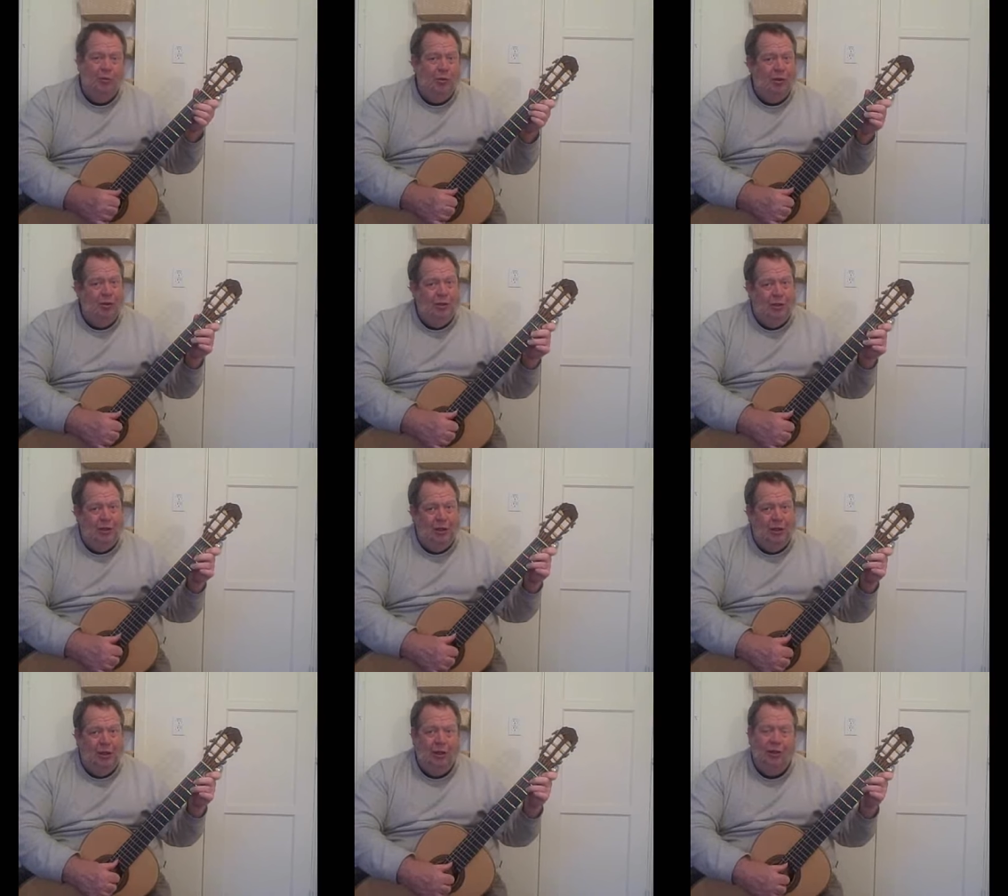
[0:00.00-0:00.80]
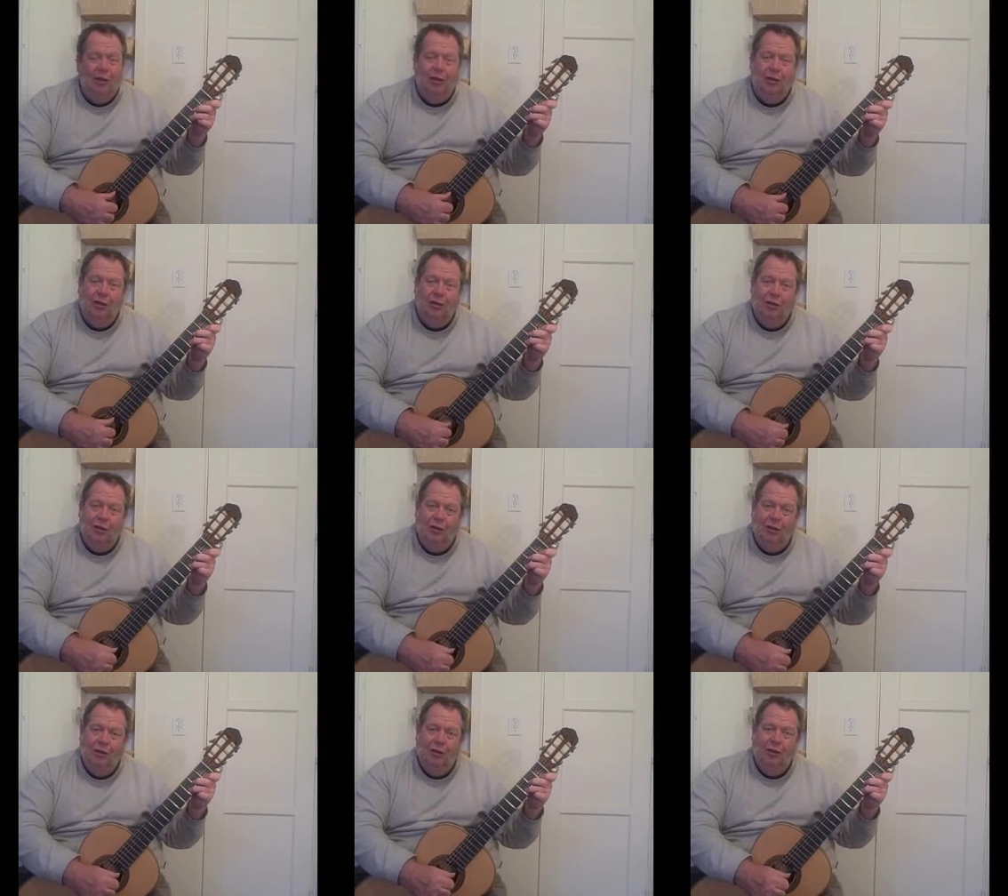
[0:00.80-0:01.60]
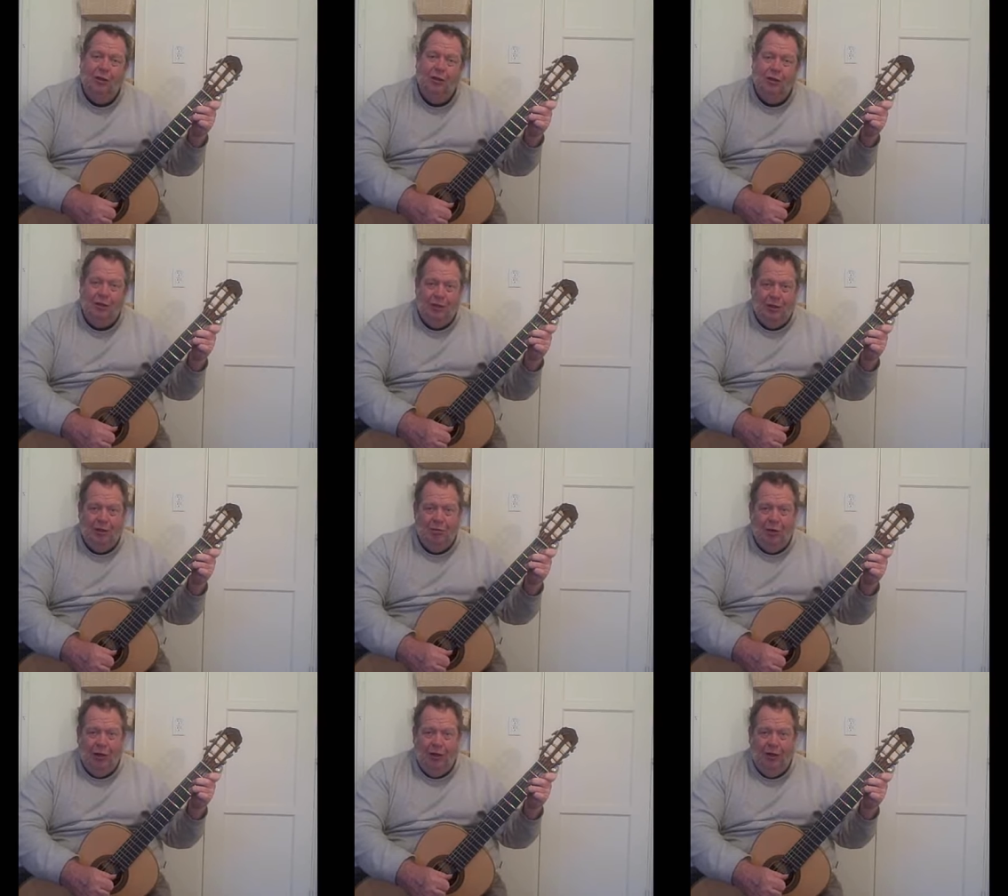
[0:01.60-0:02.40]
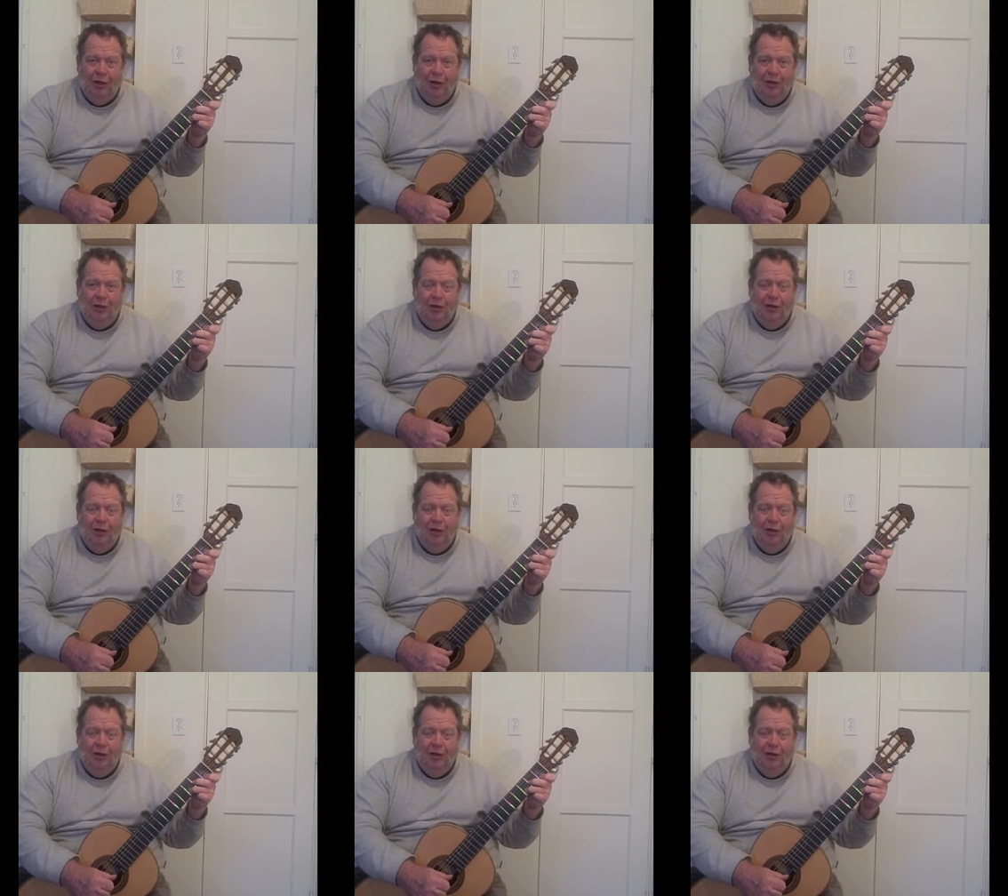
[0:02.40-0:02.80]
would be the D, D minor.